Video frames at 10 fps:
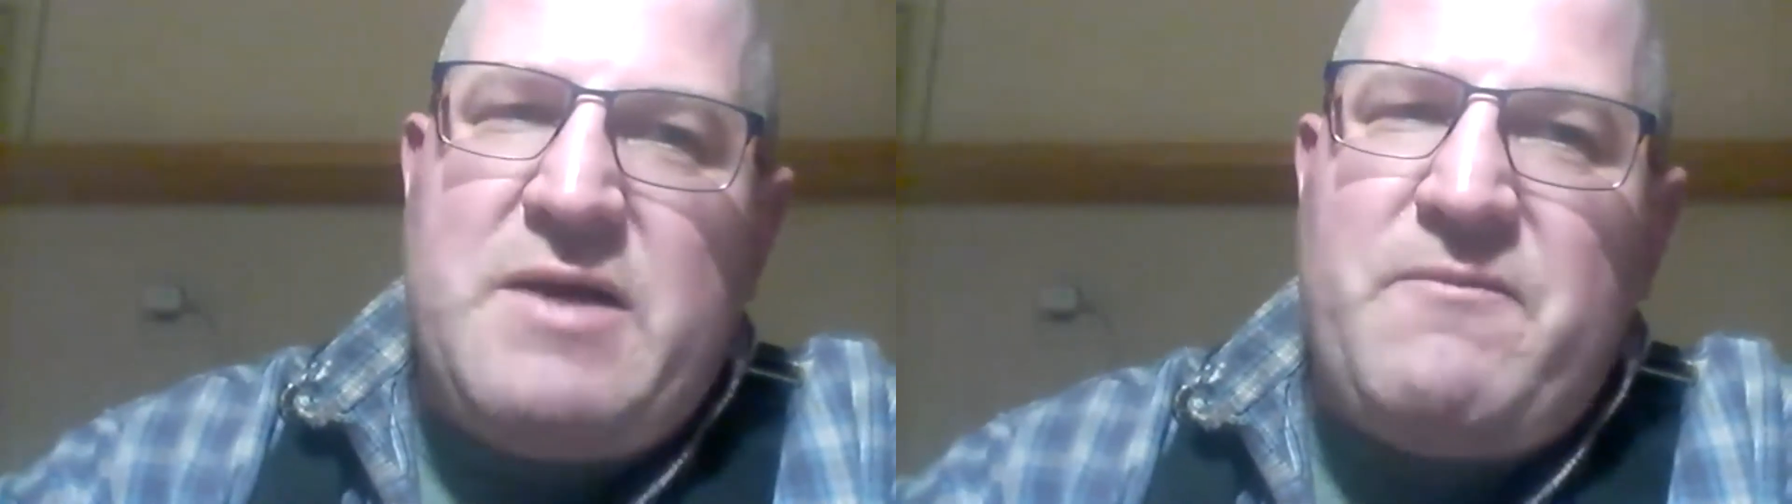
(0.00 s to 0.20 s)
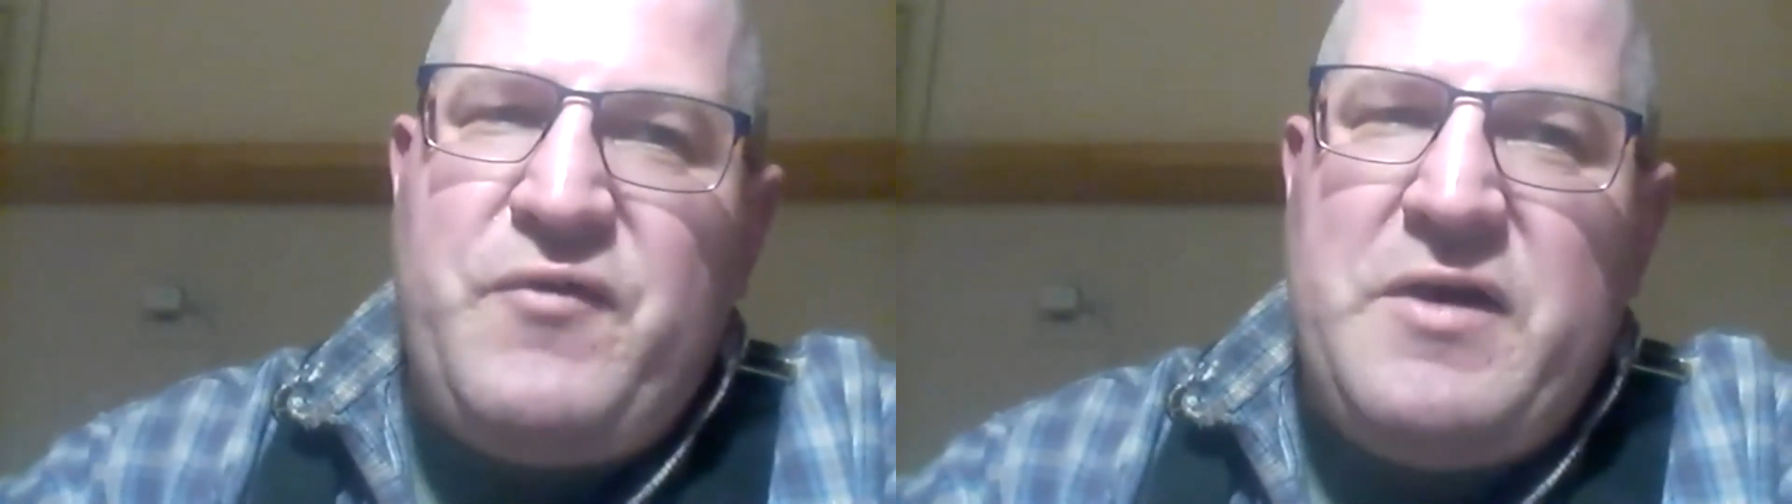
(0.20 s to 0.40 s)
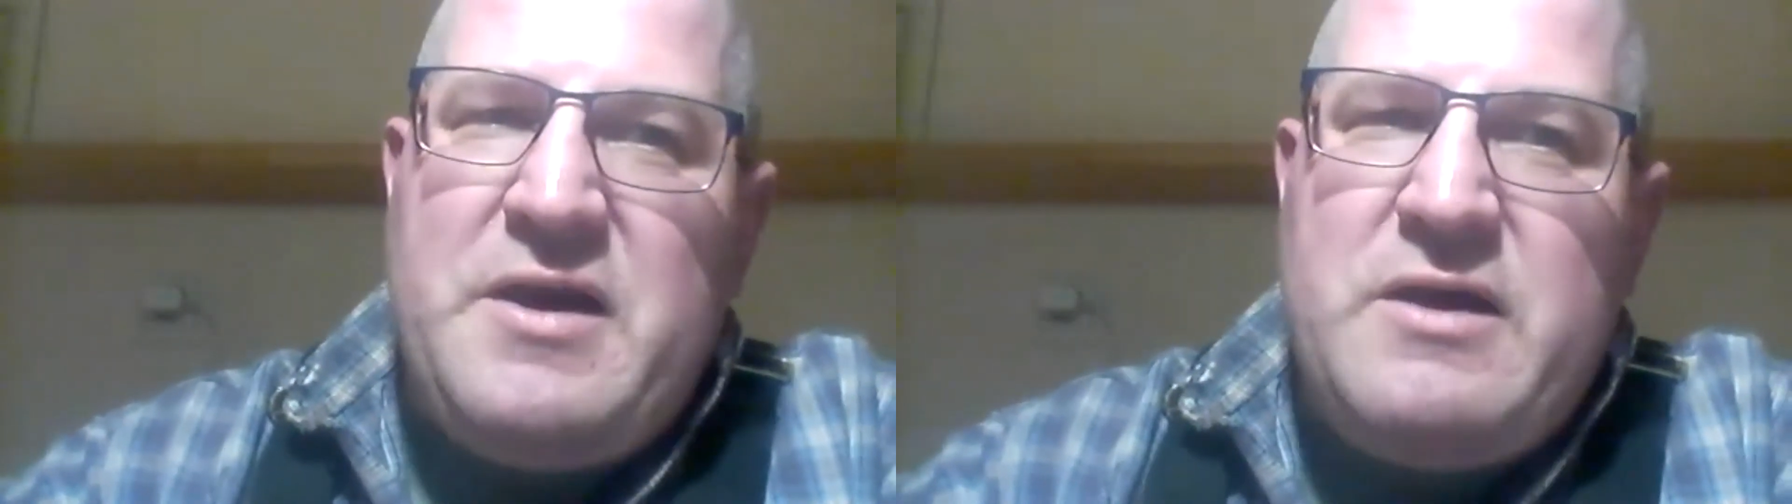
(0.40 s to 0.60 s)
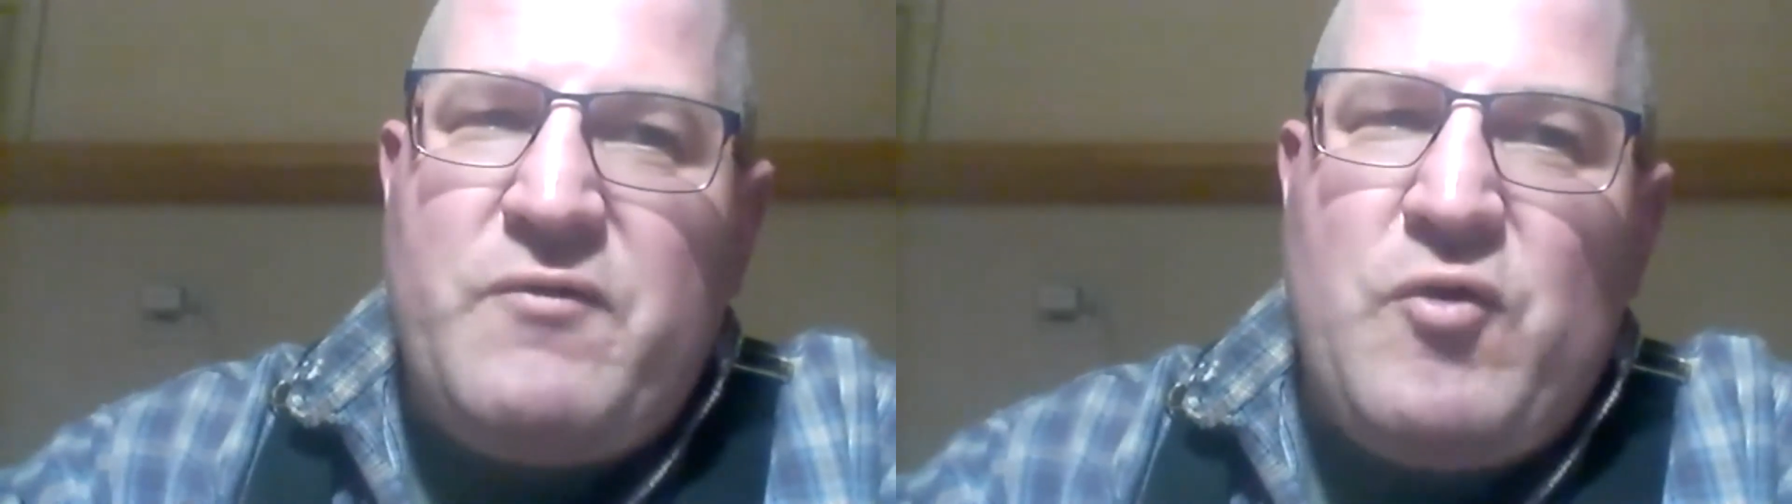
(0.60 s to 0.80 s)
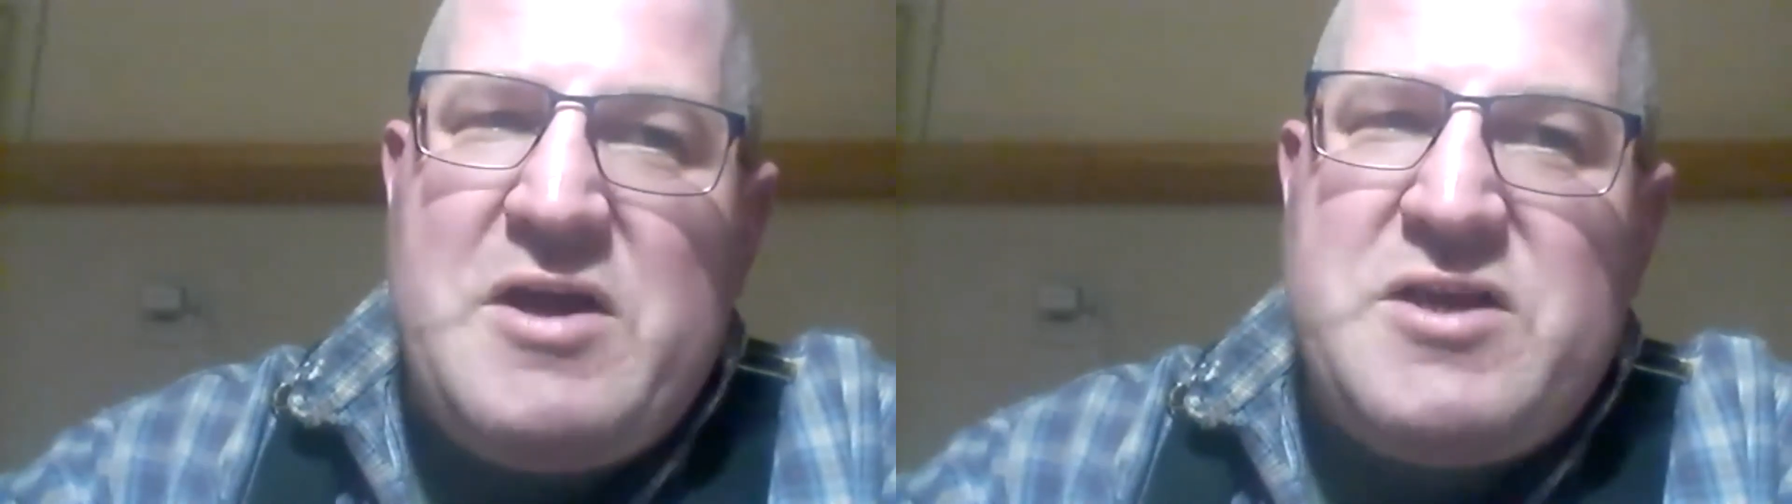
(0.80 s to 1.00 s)
something in
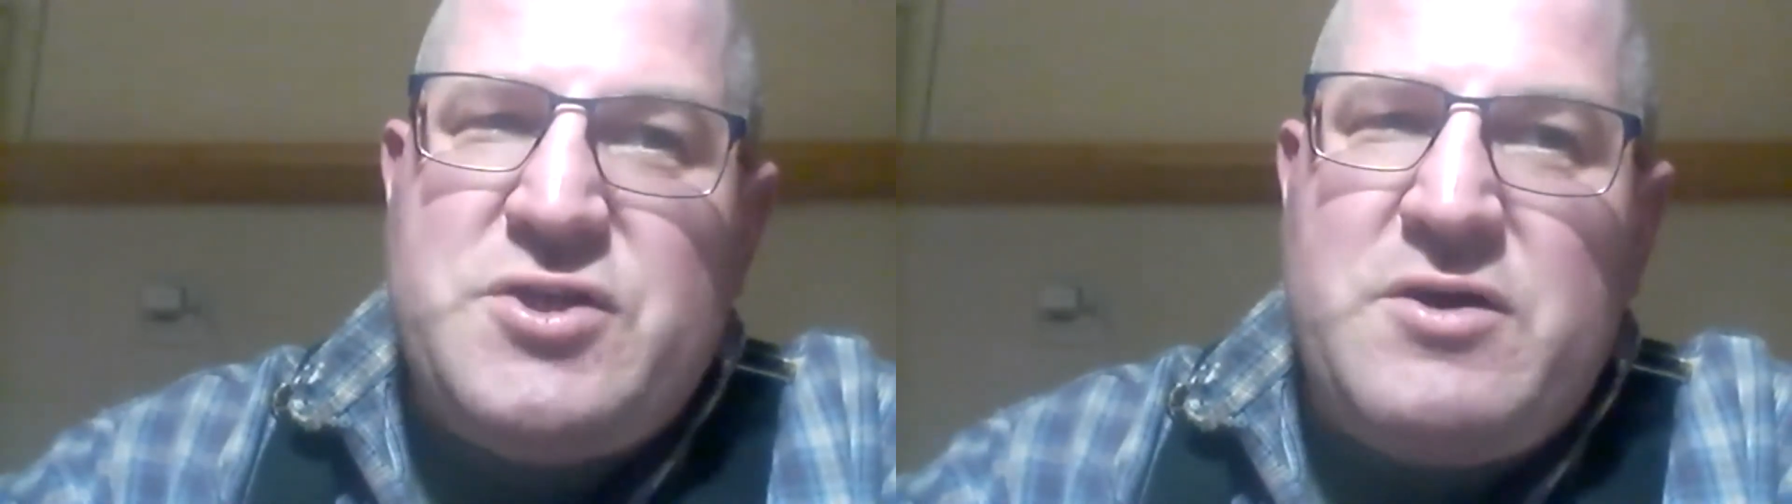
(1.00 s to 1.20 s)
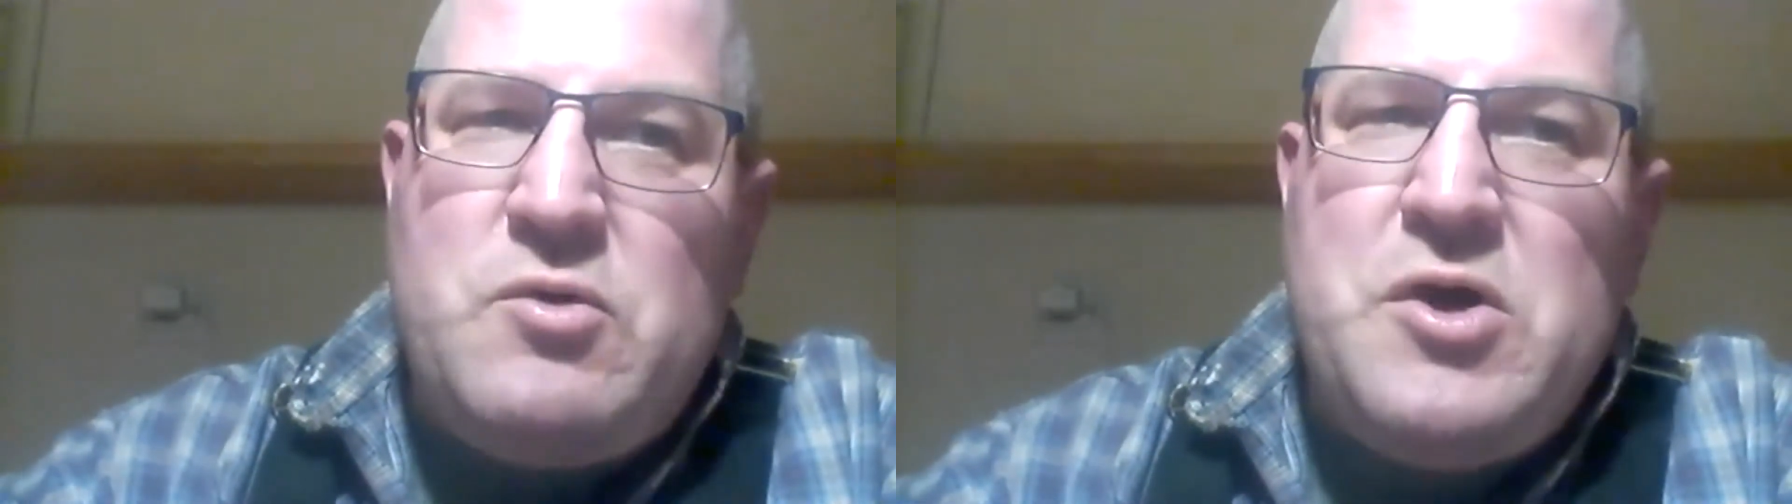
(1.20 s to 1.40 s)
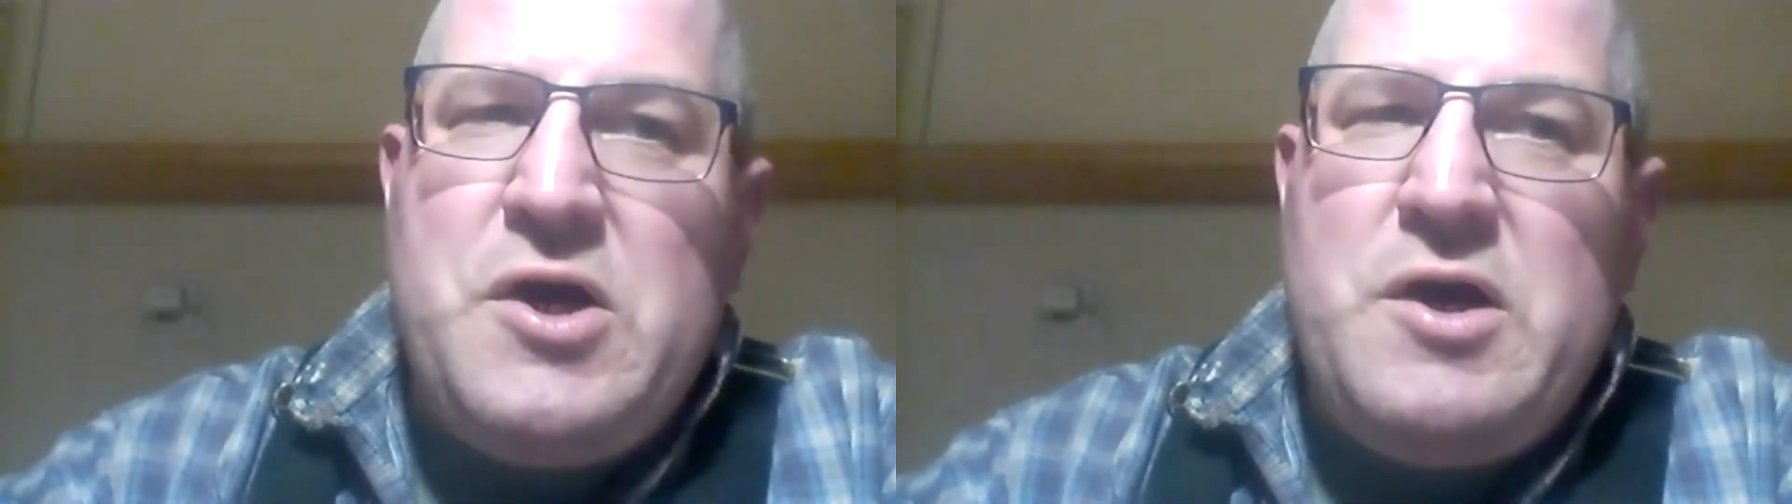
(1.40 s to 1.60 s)
the ratio